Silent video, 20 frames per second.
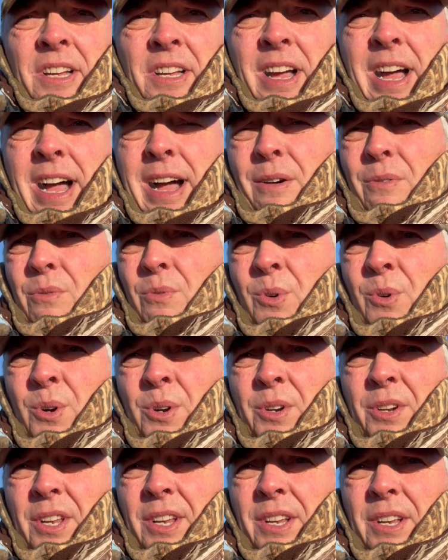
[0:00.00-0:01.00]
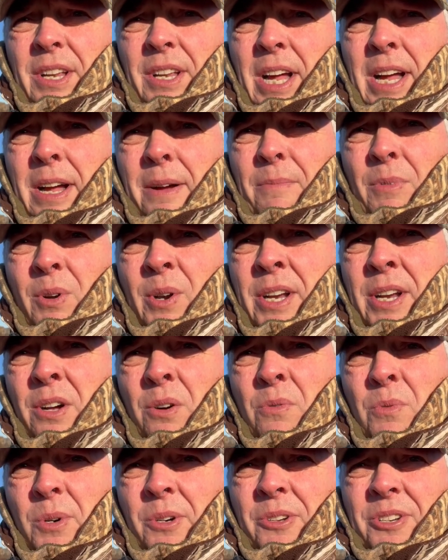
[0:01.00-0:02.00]
Wore merino
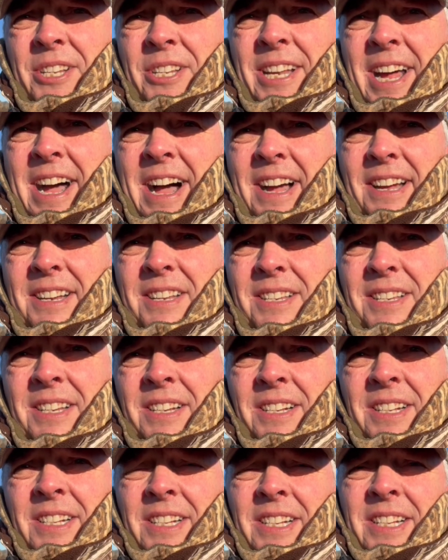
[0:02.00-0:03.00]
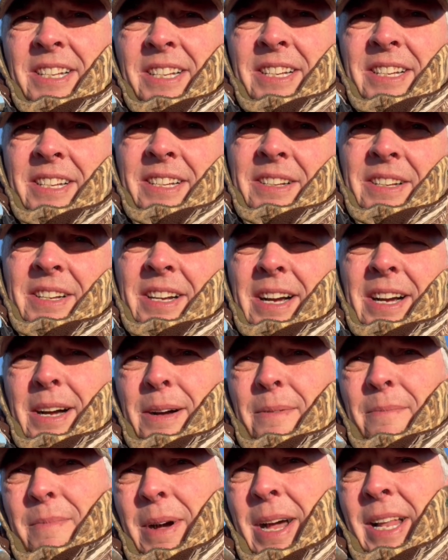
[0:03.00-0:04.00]
wool socks.
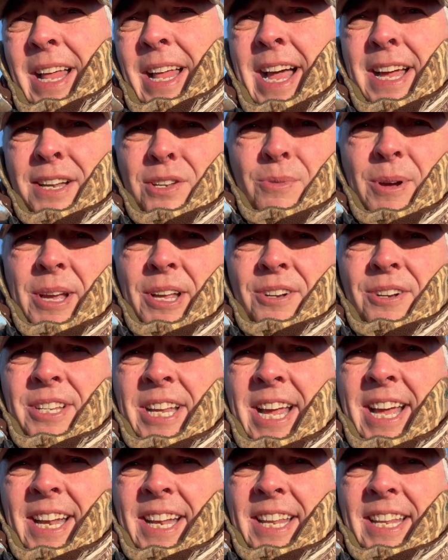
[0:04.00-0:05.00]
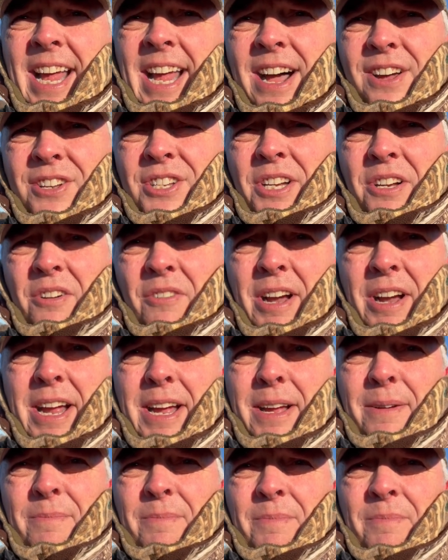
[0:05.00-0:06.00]
My last waders had 1,000
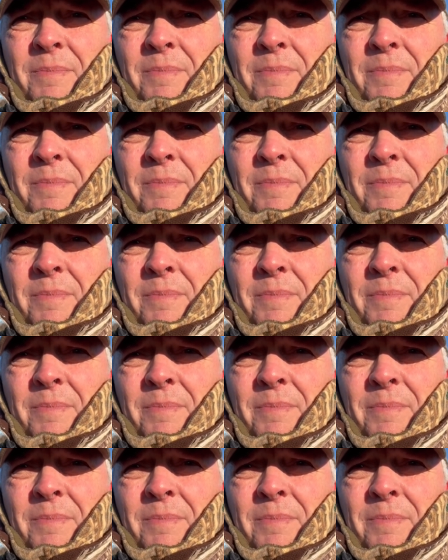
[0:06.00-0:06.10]
gram